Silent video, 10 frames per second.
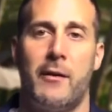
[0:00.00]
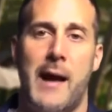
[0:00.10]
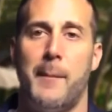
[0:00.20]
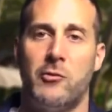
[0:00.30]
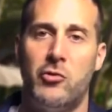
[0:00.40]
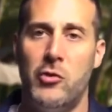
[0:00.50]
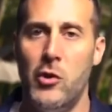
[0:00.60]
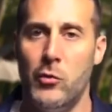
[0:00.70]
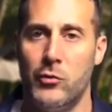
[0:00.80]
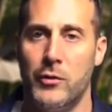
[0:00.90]
on how much you
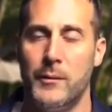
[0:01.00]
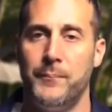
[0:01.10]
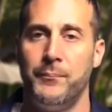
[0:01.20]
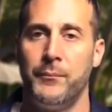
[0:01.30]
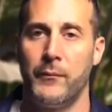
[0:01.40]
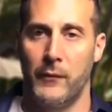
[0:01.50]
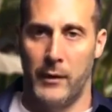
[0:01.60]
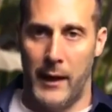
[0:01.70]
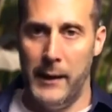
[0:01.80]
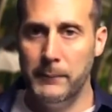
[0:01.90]
use,
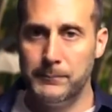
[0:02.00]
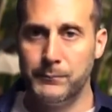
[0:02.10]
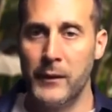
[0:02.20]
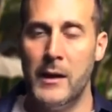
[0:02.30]
okay?